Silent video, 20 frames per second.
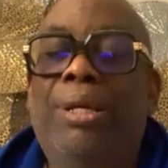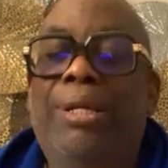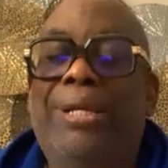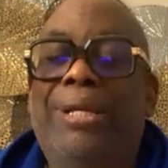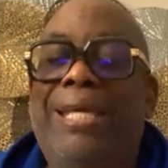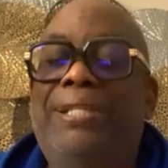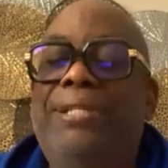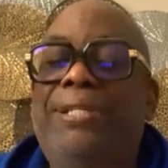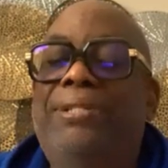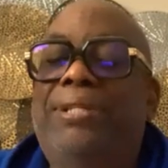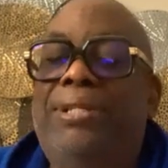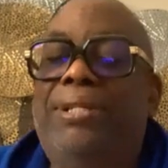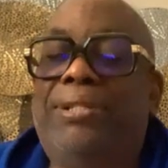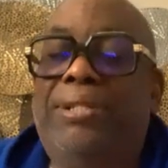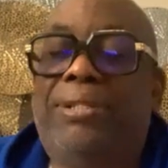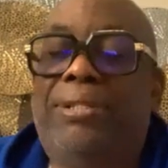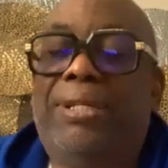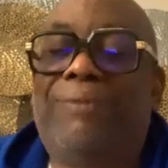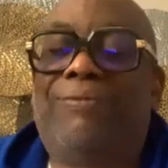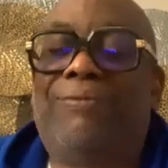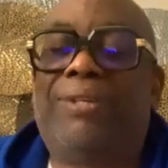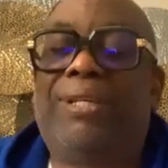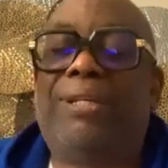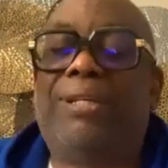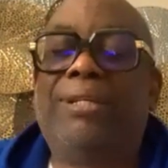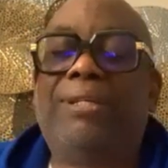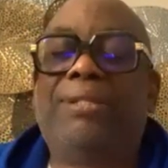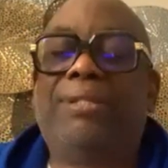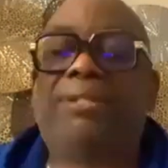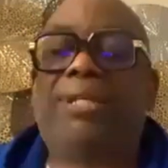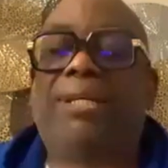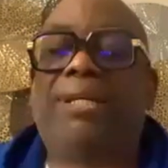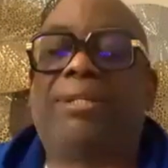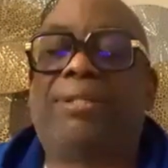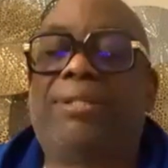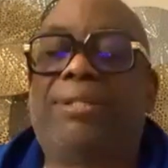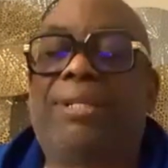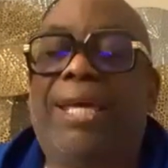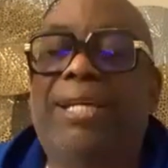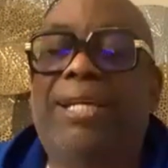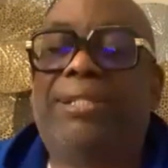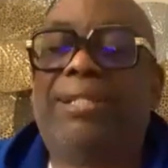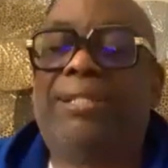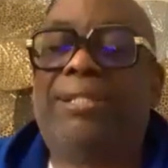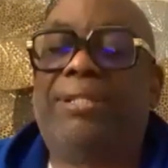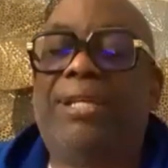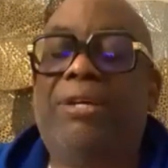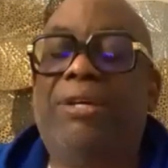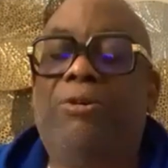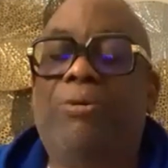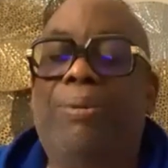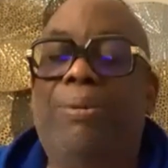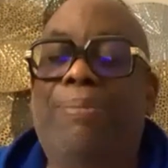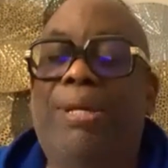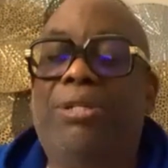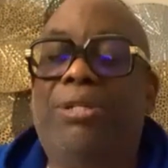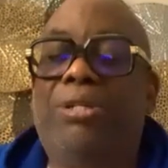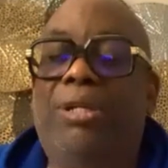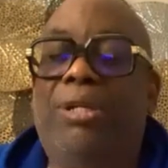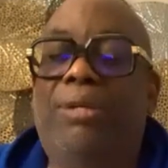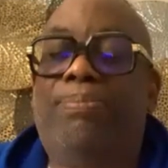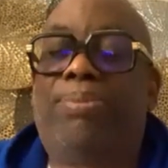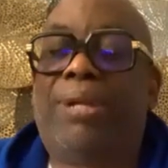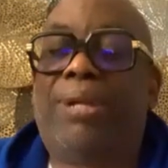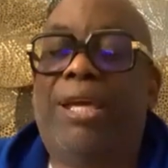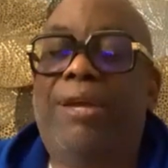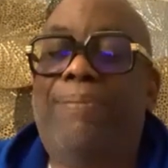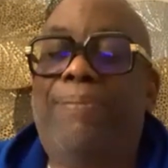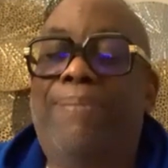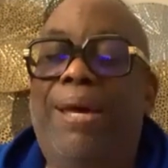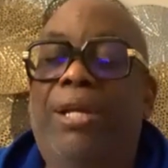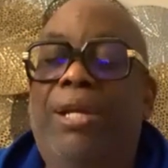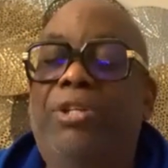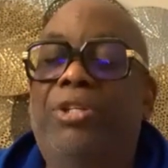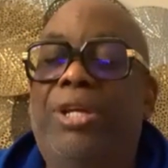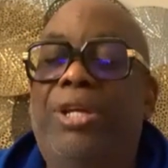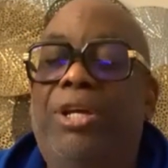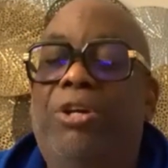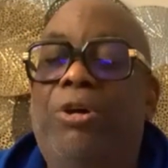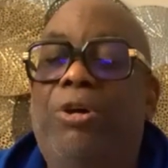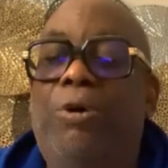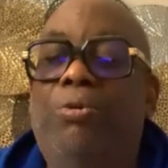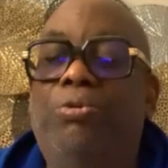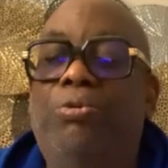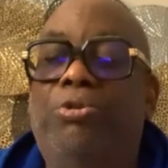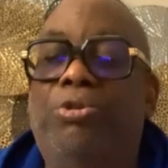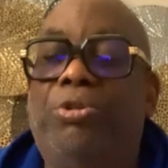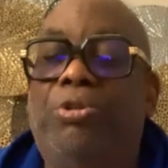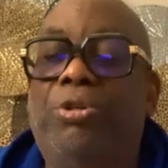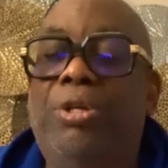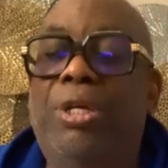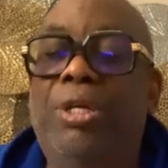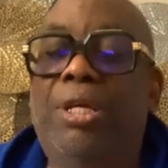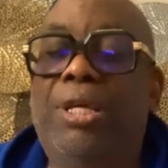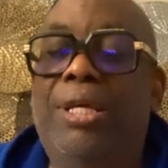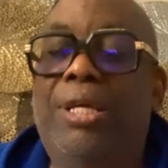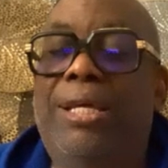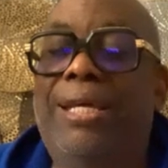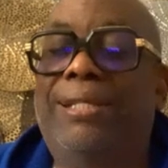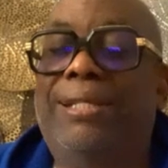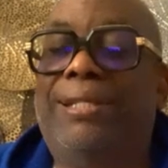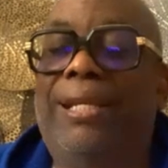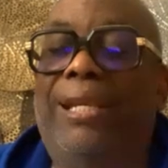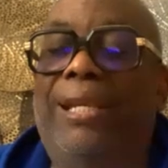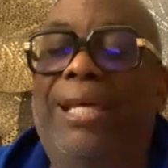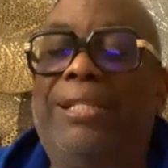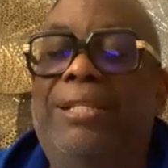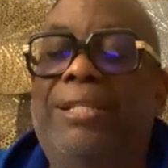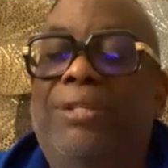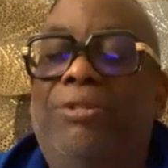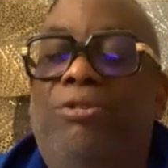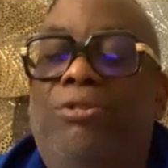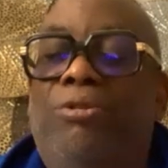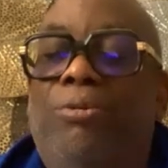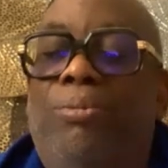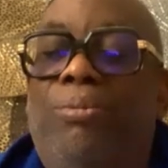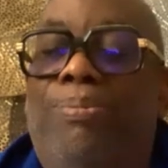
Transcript: 1966, Casey Stengel, a Major League player, manager, and coach, is elected into